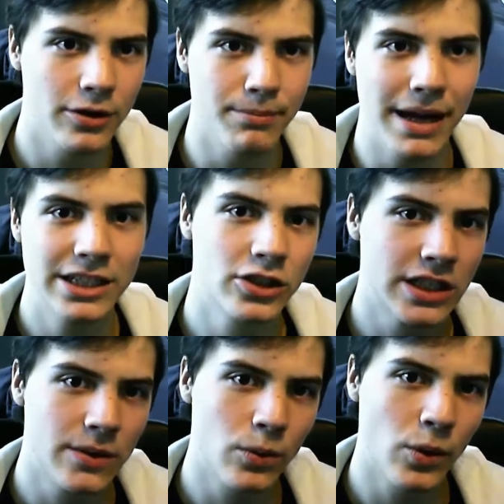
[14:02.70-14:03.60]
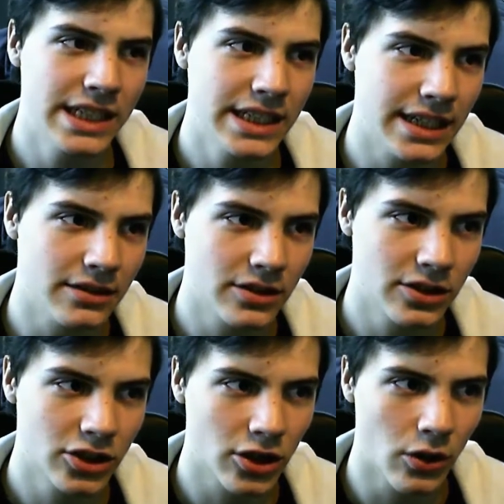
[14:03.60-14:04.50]
the match went and
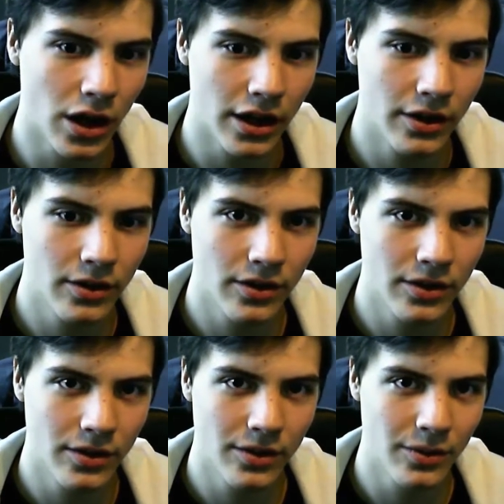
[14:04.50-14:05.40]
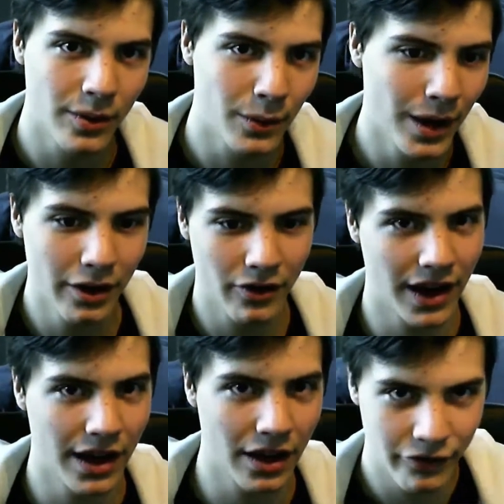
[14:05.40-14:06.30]
show, like, whenever I
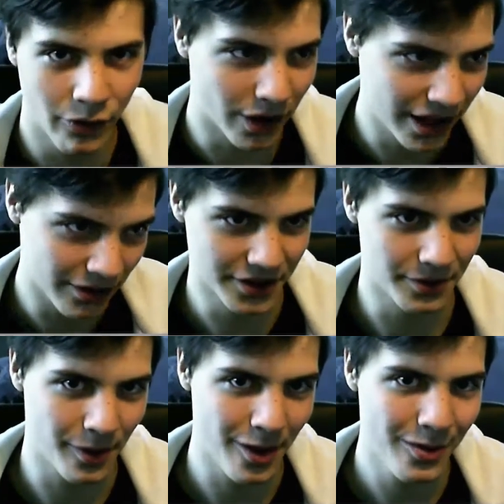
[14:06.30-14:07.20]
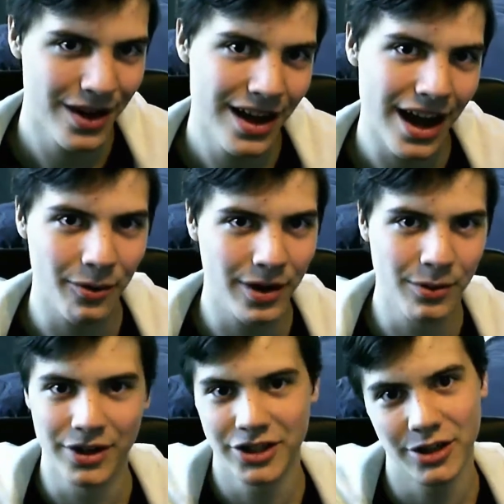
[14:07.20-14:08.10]
get like 4 kills in a row, I really
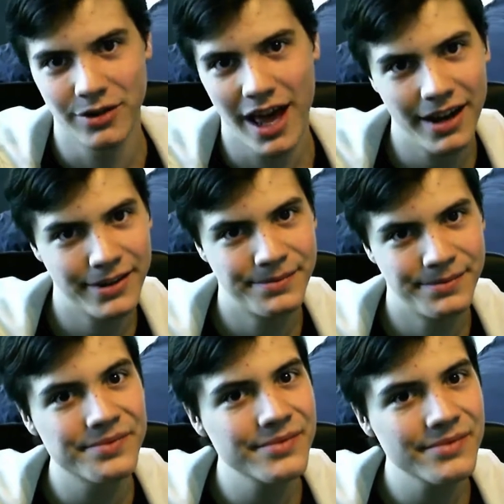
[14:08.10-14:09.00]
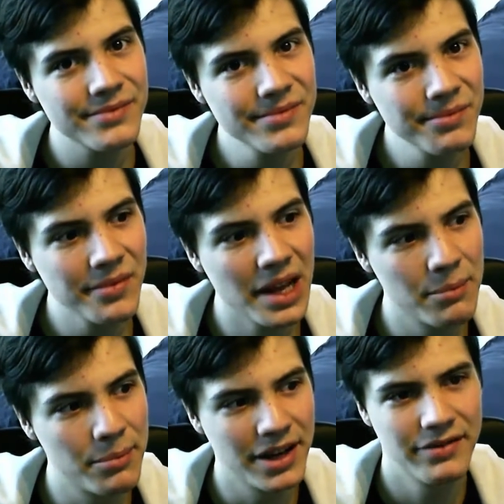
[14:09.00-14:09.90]
want to show that.
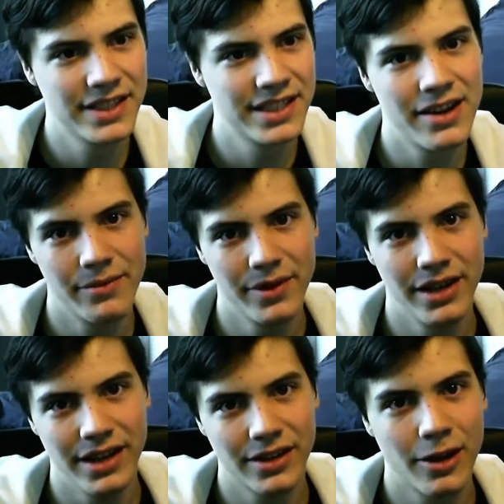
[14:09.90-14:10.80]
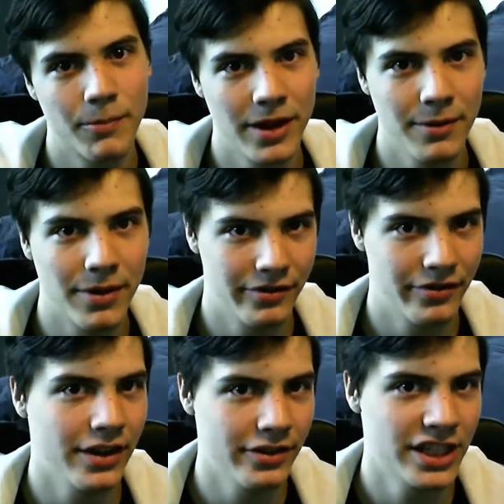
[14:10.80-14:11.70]
But if it's not really accompanied by
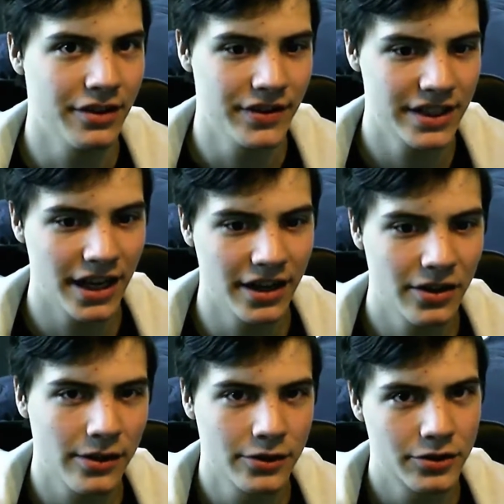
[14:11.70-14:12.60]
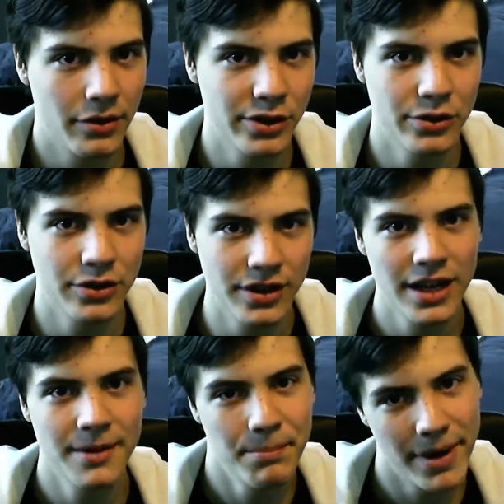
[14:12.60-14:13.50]
funny stuff, it's kind of contrary to the
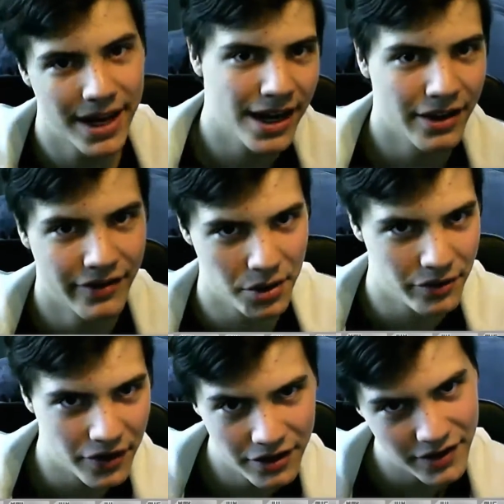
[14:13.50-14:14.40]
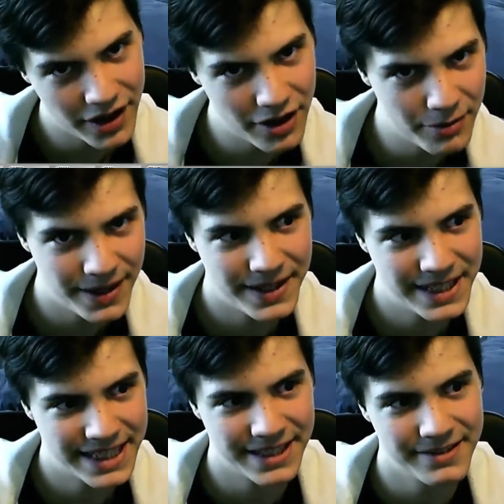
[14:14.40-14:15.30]
making a very funny video bit.
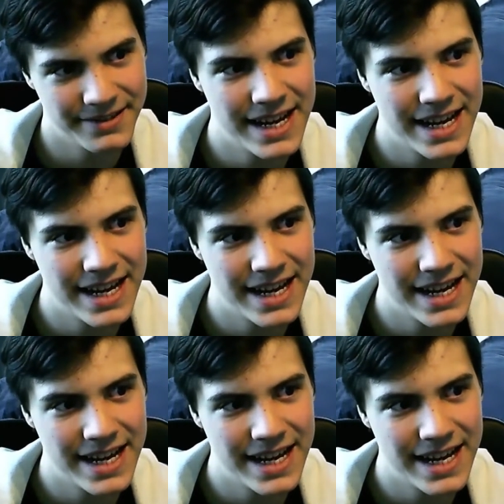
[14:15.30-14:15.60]
So